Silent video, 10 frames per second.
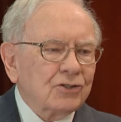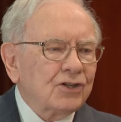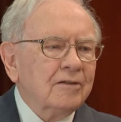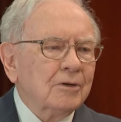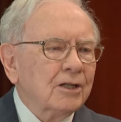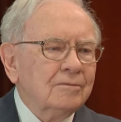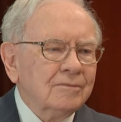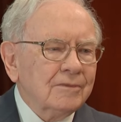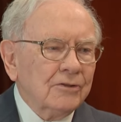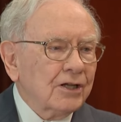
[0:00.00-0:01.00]
achievement
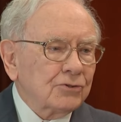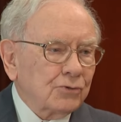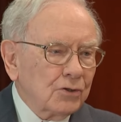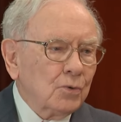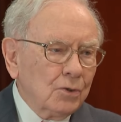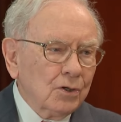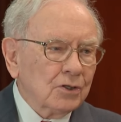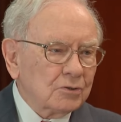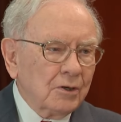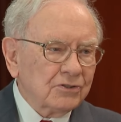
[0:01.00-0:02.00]
in, in the history of the world
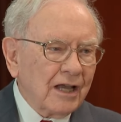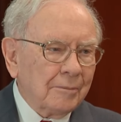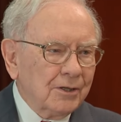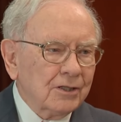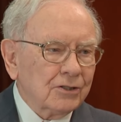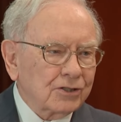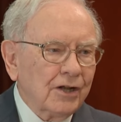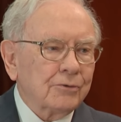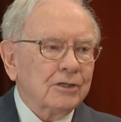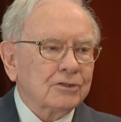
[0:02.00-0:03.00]
is what has happened in this
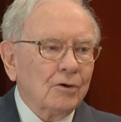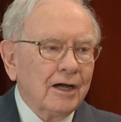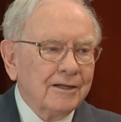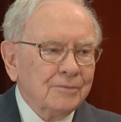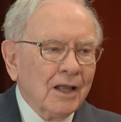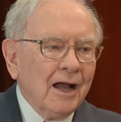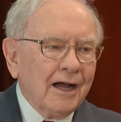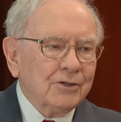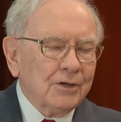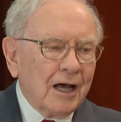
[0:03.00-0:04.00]
country. So I,
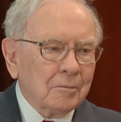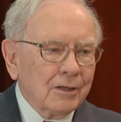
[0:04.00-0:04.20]
I do not